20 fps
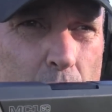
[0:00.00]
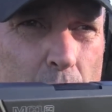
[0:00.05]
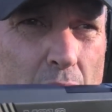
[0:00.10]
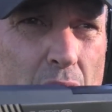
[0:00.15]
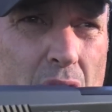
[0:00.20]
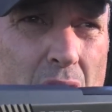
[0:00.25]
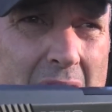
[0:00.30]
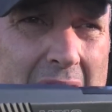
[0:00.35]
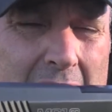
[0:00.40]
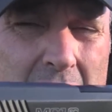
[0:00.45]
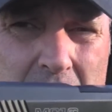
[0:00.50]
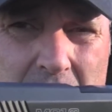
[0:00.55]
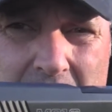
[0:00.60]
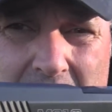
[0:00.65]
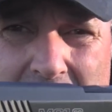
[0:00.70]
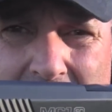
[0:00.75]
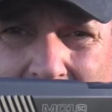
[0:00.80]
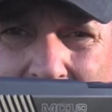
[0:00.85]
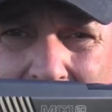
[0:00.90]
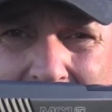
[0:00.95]
Ruger
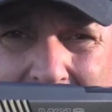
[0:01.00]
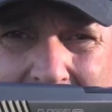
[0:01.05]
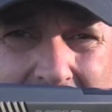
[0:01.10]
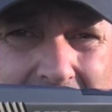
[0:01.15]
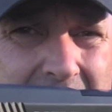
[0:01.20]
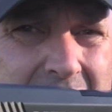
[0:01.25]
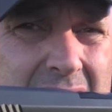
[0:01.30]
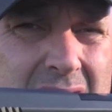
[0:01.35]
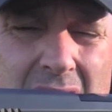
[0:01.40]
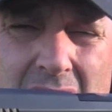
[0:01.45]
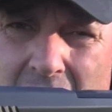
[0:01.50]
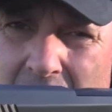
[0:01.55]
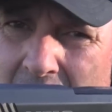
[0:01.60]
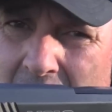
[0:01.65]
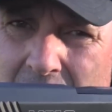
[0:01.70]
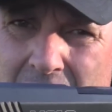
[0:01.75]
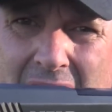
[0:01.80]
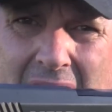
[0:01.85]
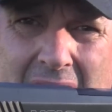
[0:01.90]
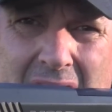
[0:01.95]
LC9S,
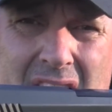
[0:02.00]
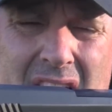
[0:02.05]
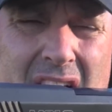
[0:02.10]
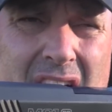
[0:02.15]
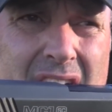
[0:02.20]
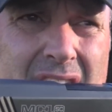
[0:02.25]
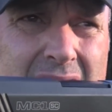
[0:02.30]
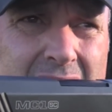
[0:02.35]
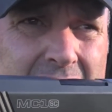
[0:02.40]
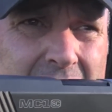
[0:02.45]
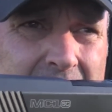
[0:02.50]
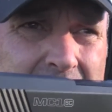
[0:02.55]
love that gun.